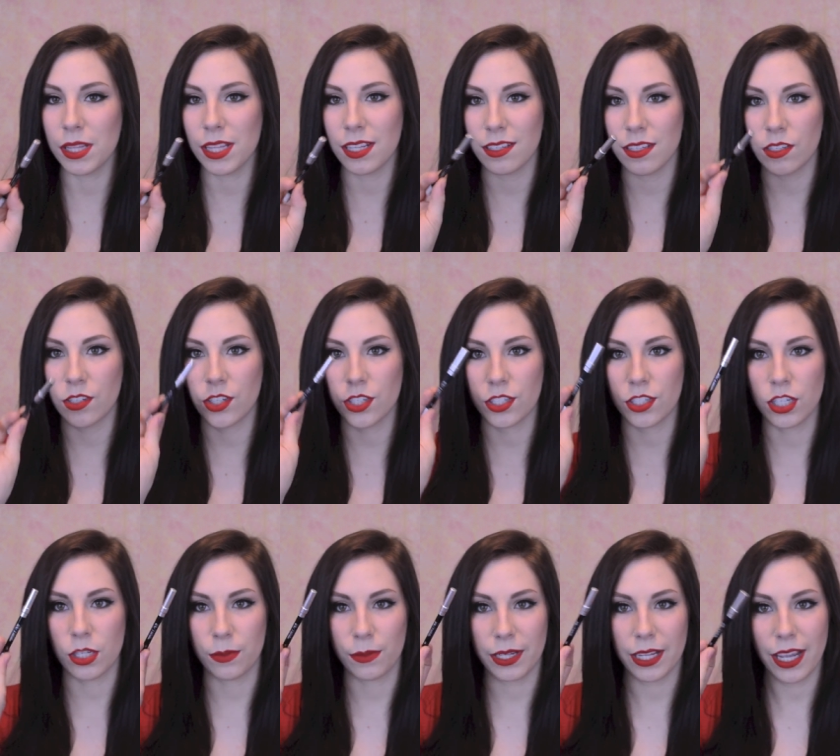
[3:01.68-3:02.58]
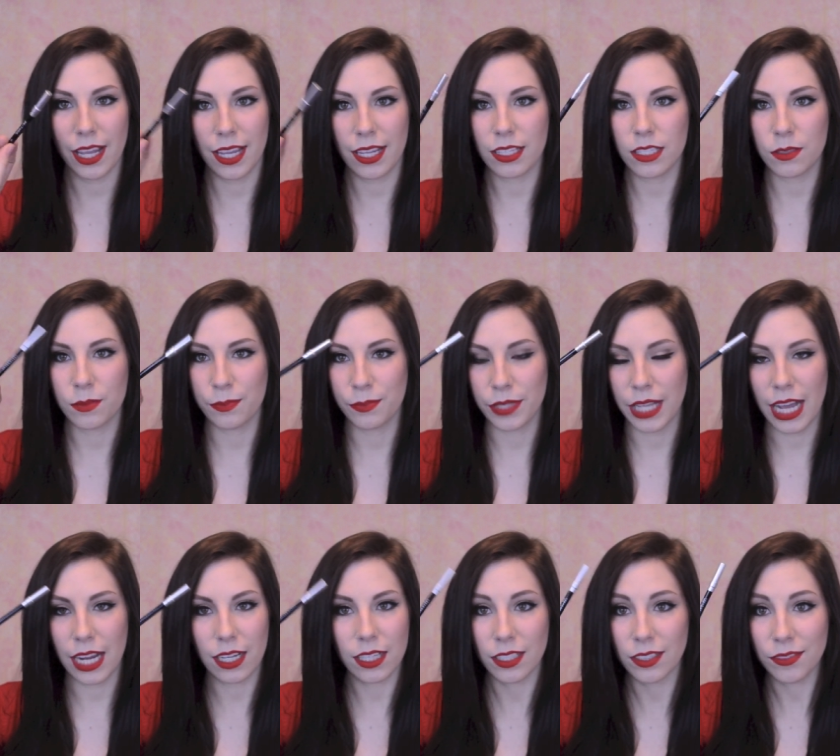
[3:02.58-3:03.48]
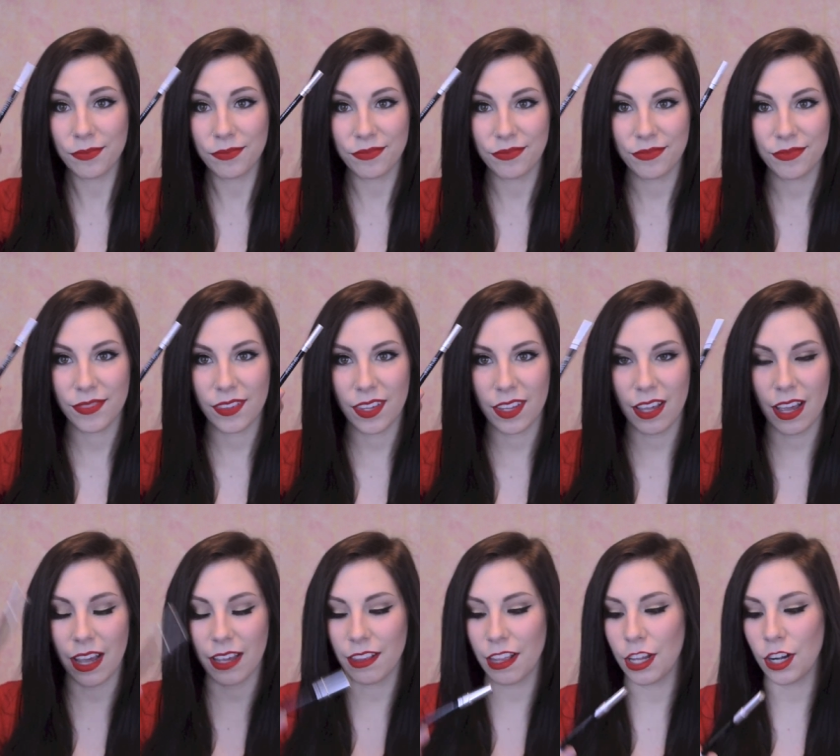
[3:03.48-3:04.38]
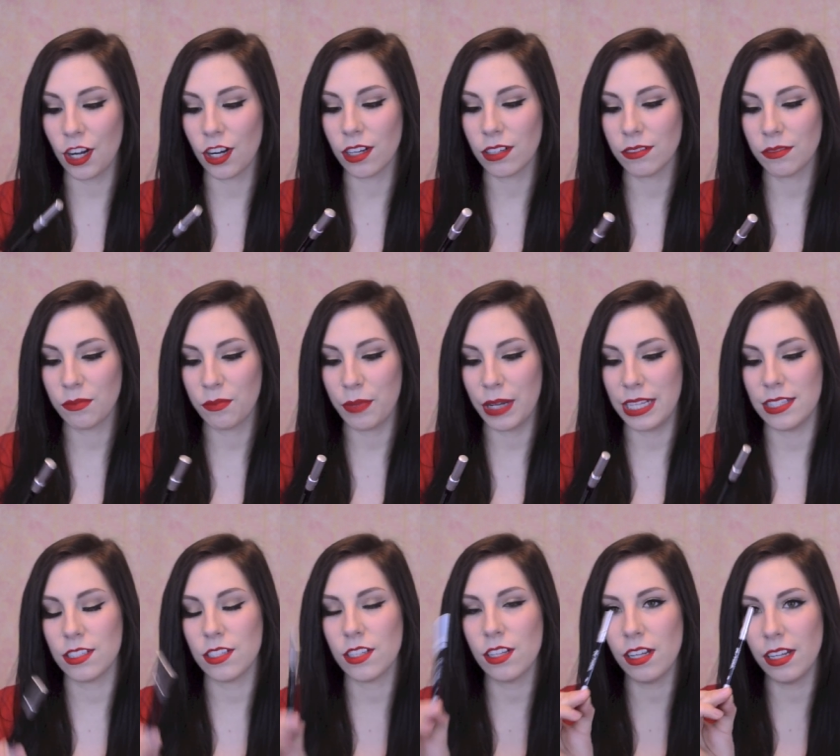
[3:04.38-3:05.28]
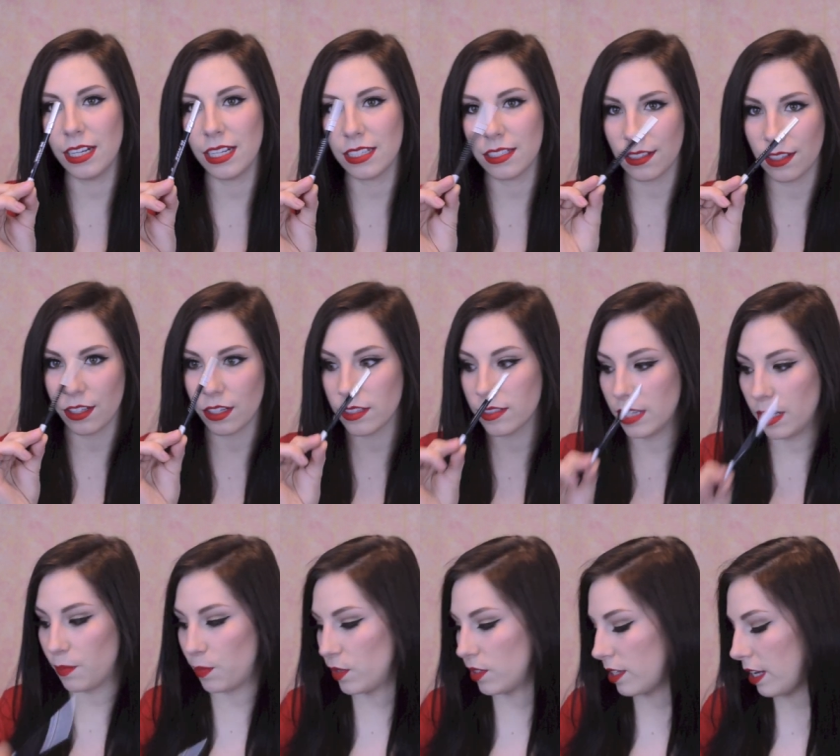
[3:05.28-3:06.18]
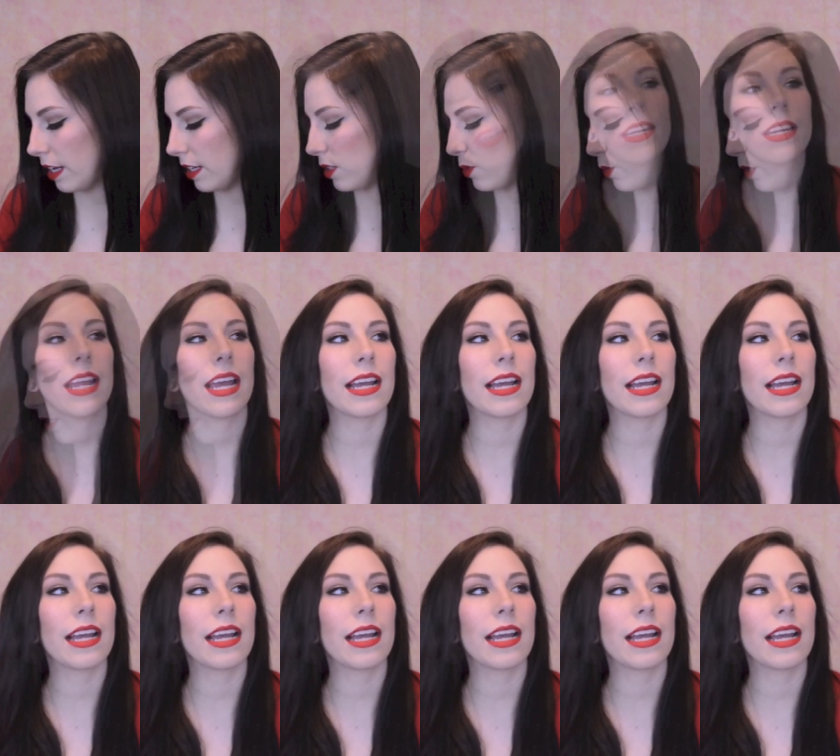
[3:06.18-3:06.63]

and this is just Urban Decay's black eyeliner pencil, and it's a little sample size the one.